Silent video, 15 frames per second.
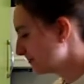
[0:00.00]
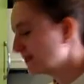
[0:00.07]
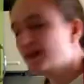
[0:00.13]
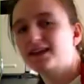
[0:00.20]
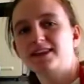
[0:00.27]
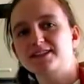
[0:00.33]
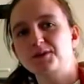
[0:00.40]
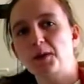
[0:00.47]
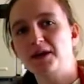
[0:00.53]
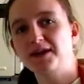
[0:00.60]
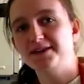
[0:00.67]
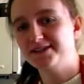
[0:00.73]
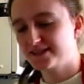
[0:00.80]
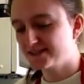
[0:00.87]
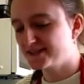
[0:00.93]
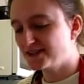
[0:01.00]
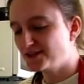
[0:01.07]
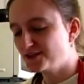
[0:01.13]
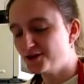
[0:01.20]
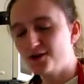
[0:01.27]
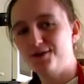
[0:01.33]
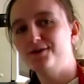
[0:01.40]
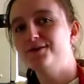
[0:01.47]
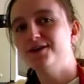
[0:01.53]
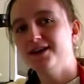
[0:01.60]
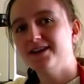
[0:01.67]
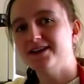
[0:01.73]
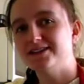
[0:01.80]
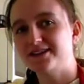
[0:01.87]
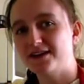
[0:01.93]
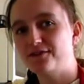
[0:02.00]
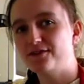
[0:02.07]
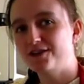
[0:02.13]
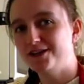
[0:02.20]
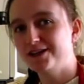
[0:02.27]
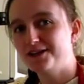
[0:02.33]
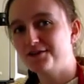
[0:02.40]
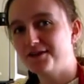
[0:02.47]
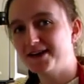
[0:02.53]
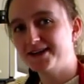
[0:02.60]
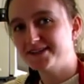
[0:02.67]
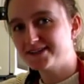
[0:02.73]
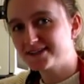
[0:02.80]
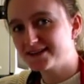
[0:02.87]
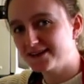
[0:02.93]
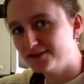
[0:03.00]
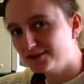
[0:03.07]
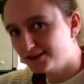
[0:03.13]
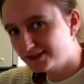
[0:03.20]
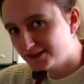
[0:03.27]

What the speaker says: And that's quite nice because then you know it's definitely created a seal.